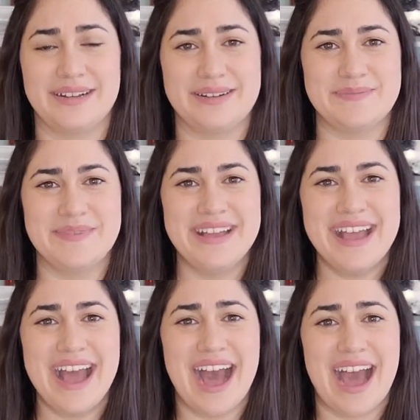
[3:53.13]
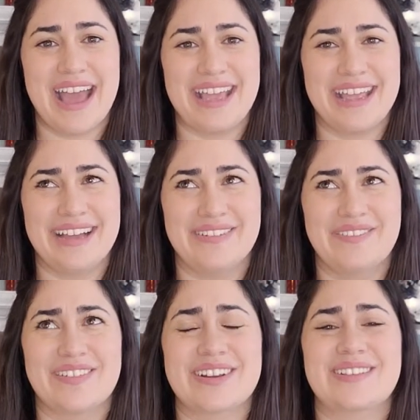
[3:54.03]
I
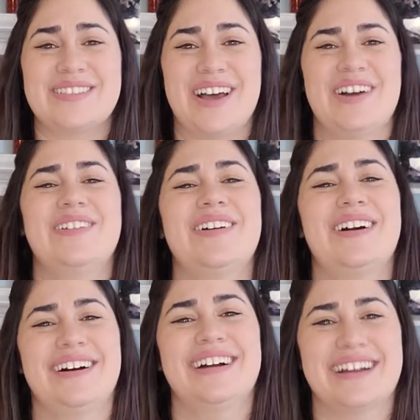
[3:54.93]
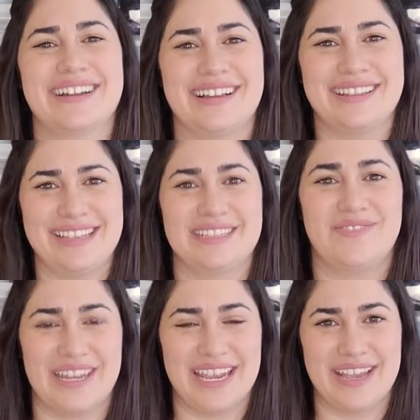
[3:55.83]
work so hard on
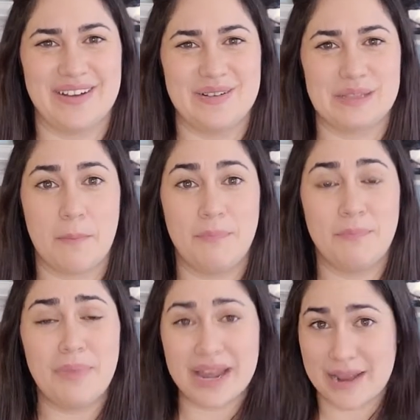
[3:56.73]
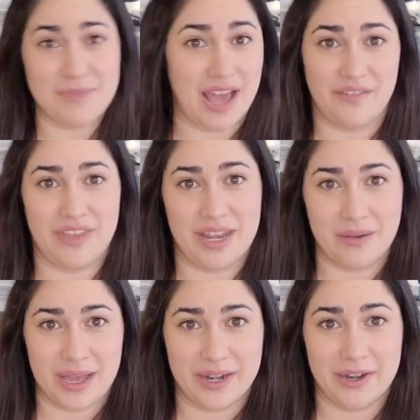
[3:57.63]
these videos, but I'm not a
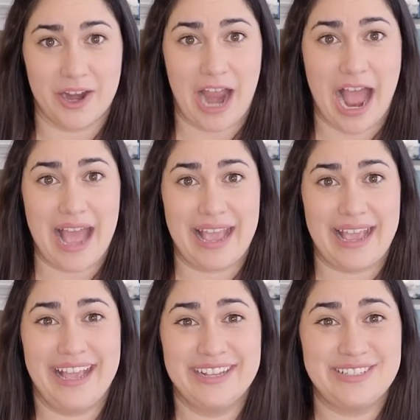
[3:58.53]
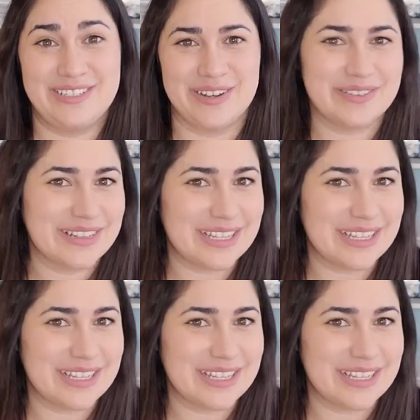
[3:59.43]
video editor. I don't